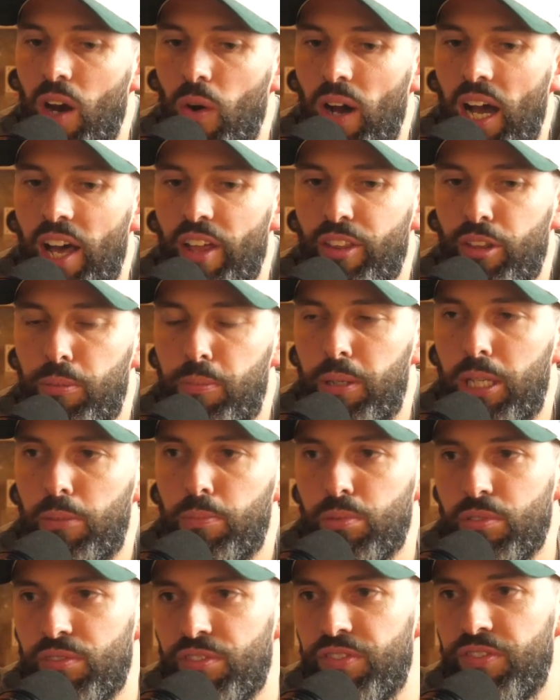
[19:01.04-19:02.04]
other
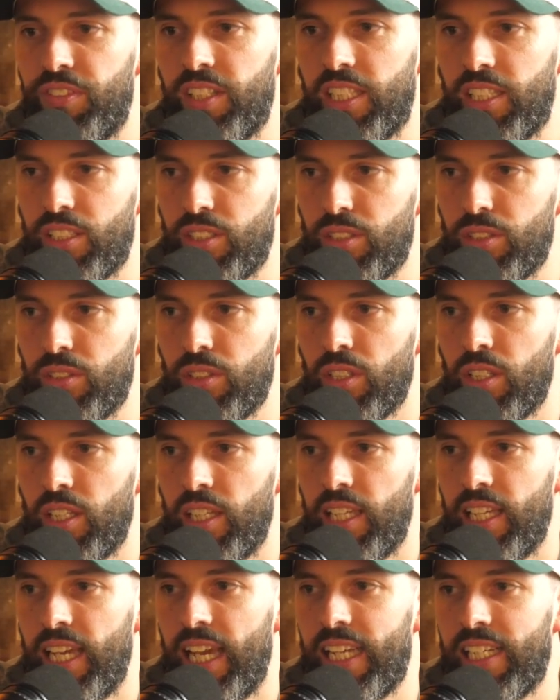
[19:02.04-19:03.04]
people feel
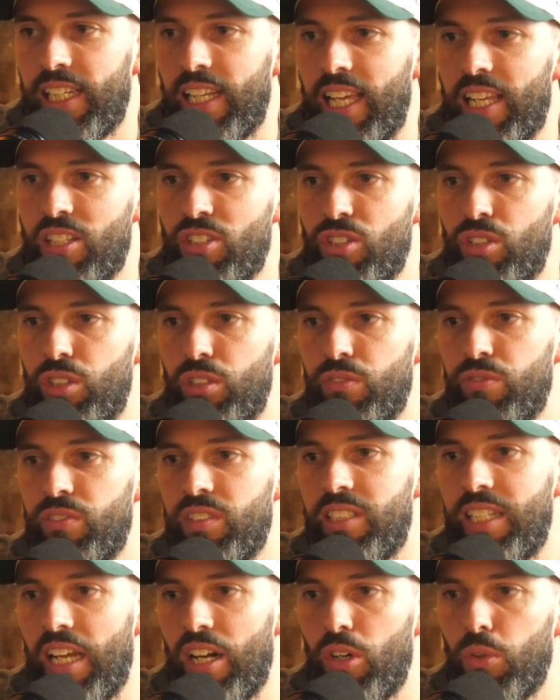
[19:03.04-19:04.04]
unless you've
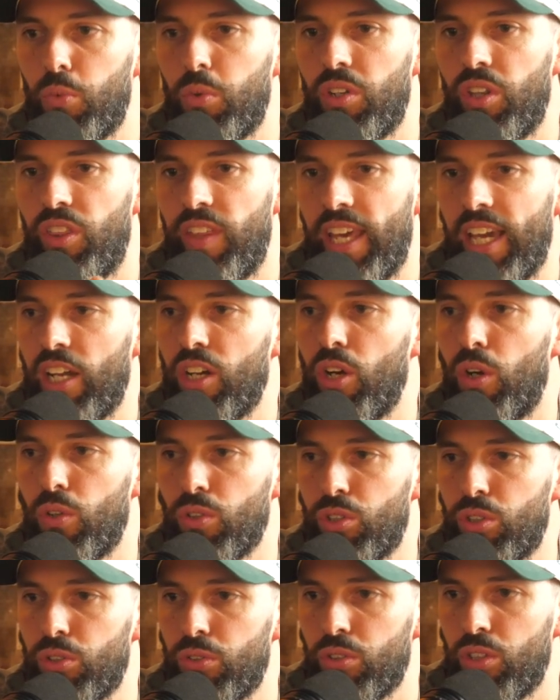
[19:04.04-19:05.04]
dealt with their
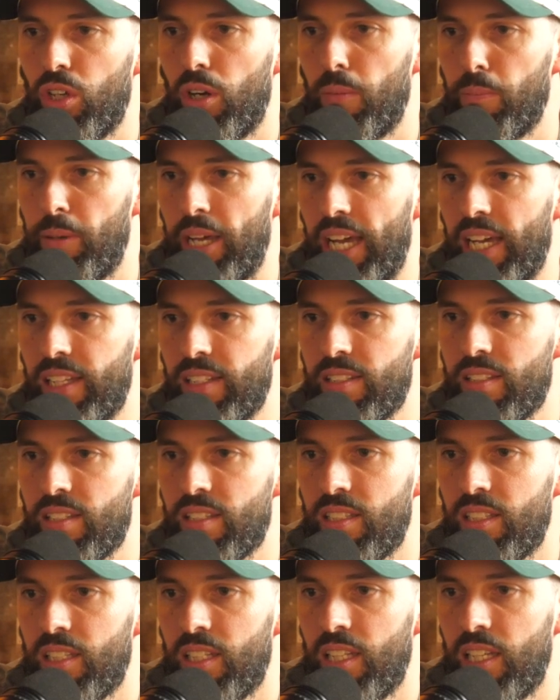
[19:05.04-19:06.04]
cultural compounds.
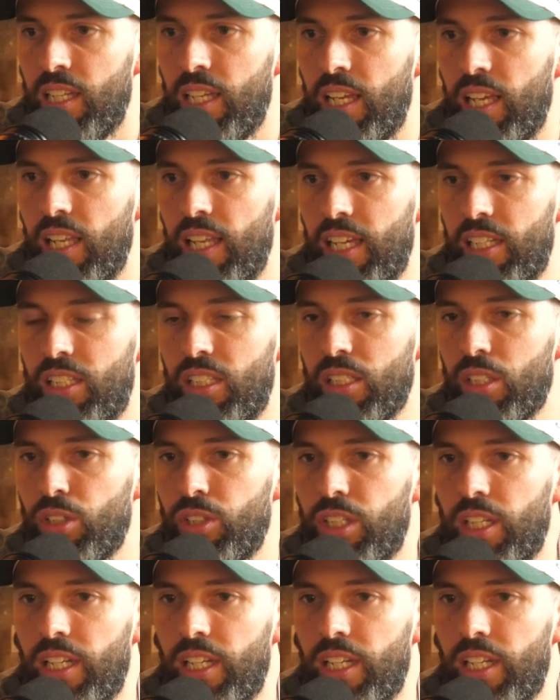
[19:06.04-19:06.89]
Like you look at a